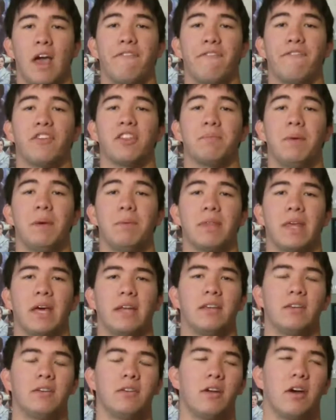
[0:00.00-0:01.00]
And for the people
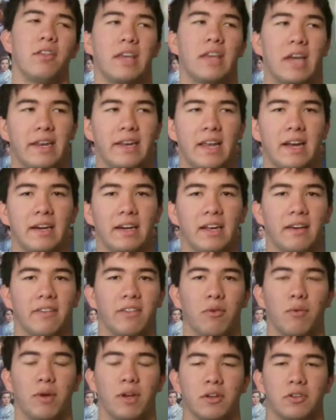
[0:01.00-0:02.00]
that do know the identity of
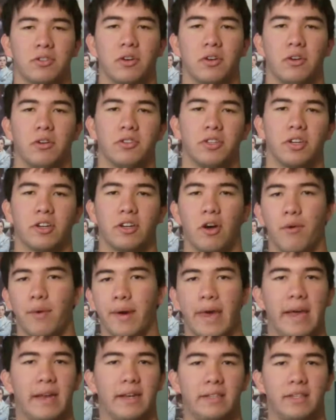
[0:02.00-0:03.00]
the Winter Soldier
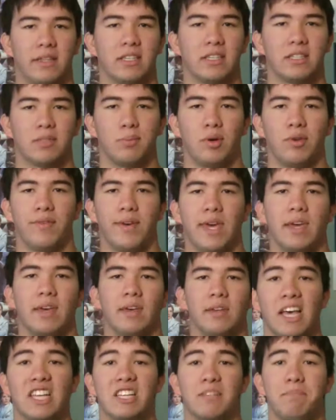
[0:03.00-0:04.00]
going into this movie,
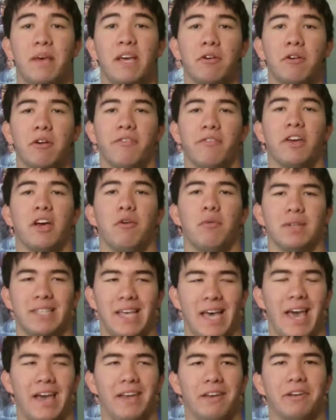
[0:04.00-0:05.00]
his big reveal was
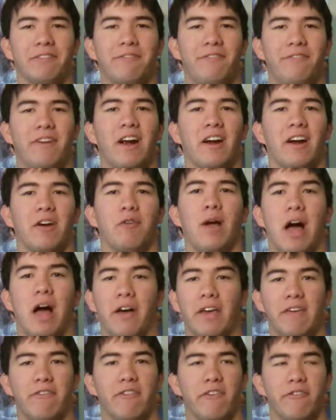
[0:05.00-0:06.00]
handled very
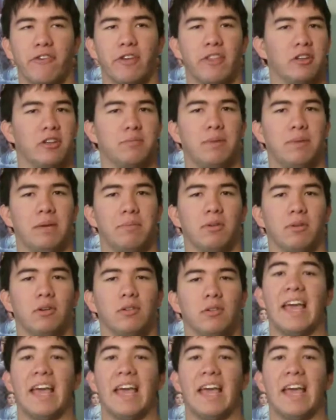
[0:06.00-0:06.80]
well, even for those people.